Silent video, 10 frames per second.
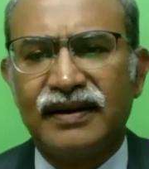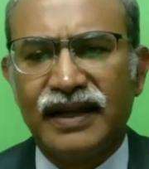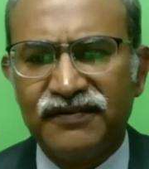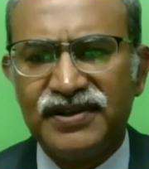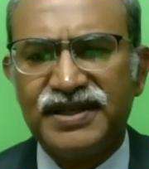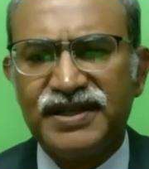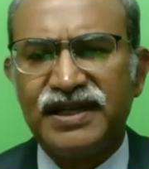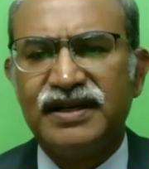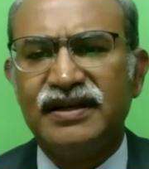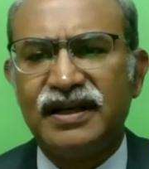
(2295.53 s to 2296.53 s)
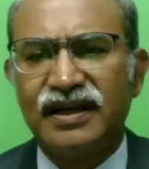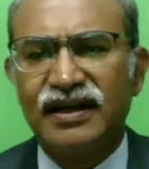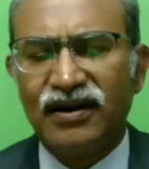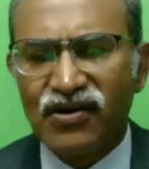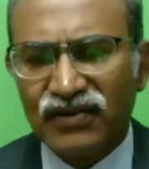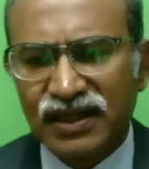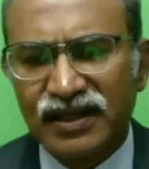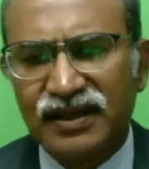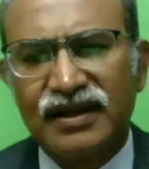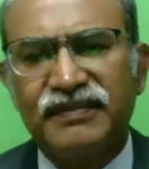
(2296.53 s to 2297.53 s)
envisioned along
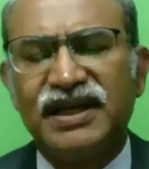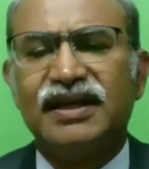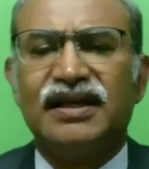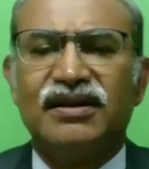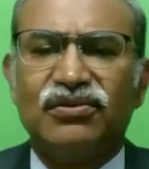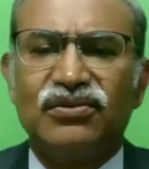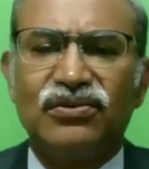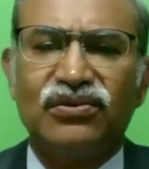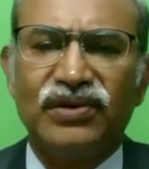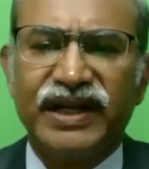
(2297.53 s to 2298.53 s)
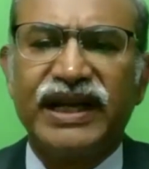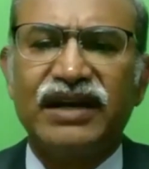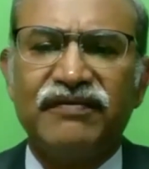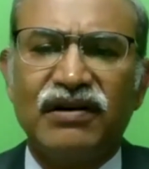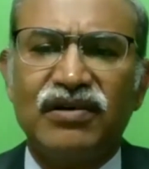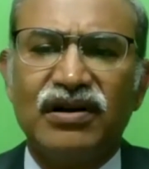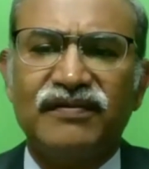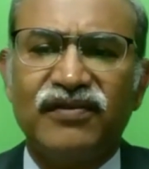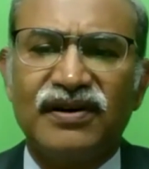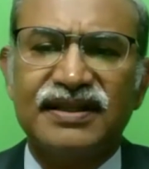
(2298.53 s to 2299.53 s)
with me to take it forward
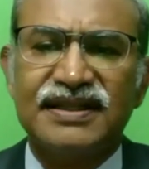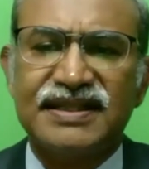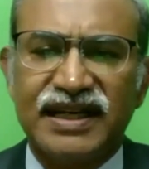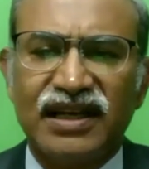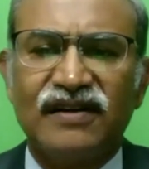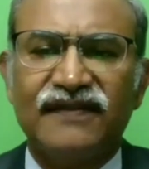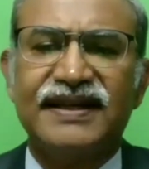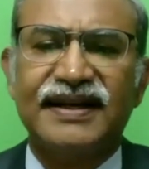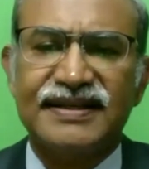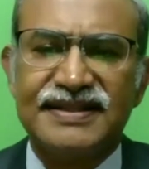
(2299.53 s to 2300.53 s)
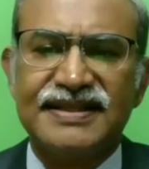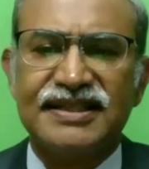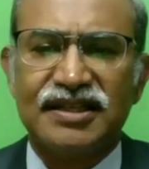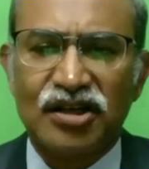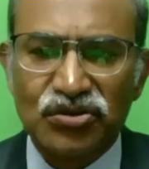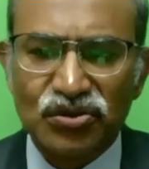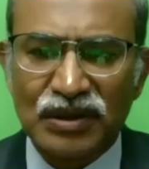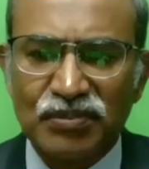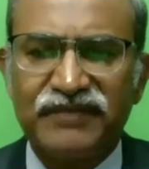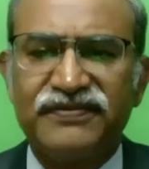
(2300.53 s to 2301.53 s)
for the training of the residents, and also to
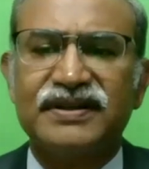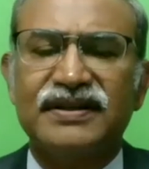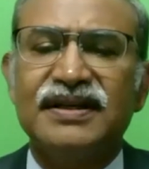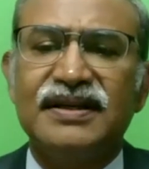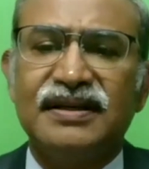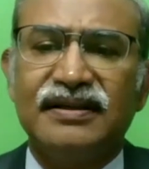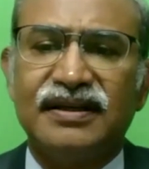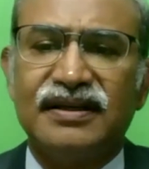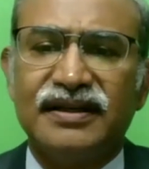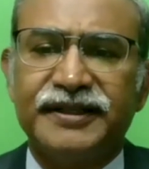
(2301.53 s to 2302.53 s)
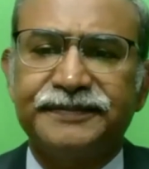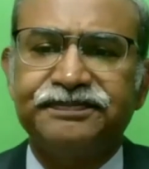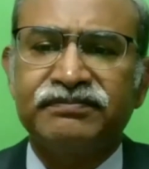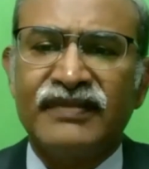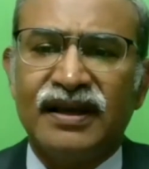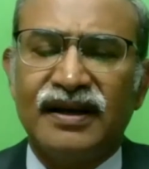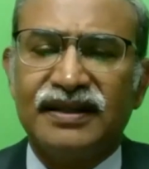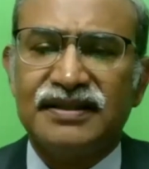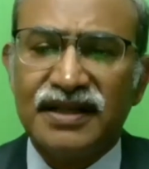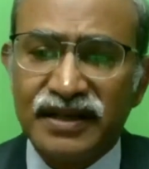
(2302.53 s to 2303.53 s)
uplift the
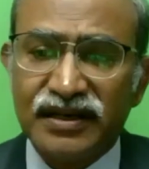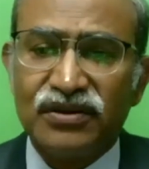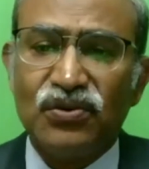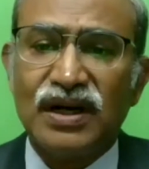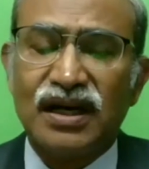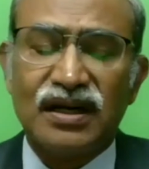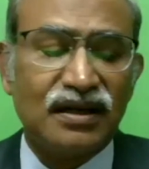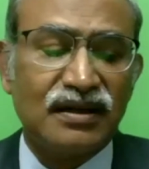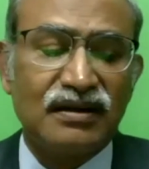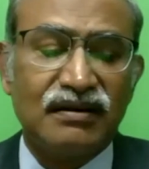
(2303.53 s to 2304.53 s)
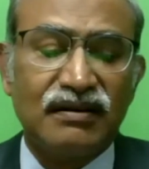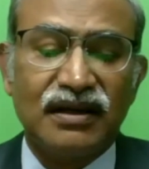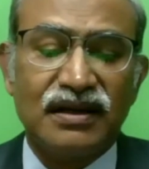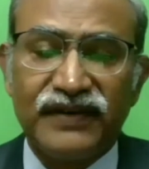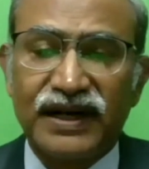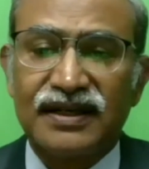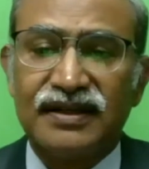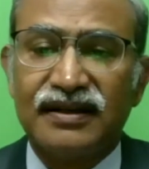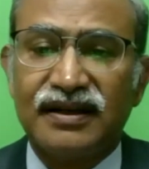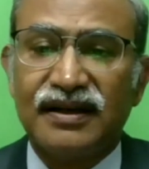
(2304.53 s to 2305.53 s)
children who are in fact
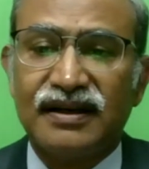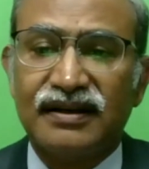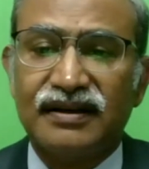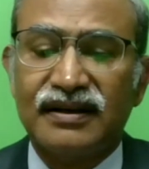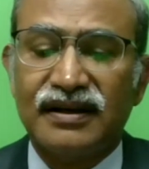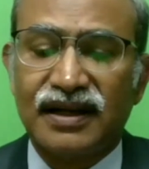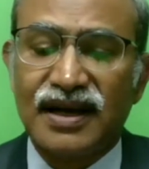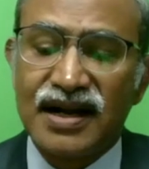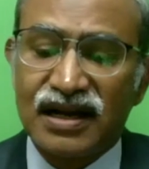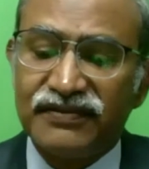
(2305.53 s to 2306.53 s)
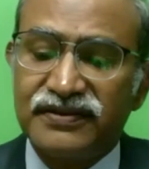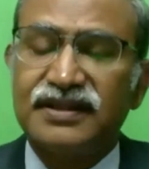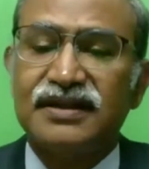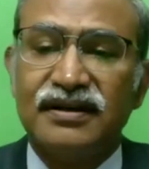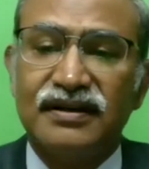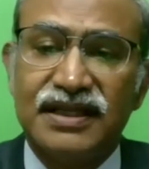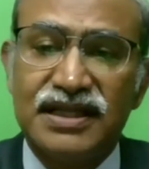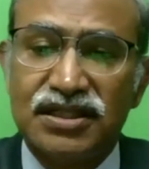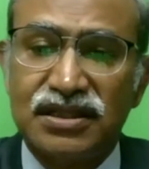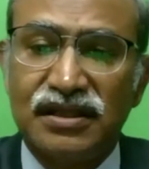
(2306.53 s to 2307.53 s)
can't afford these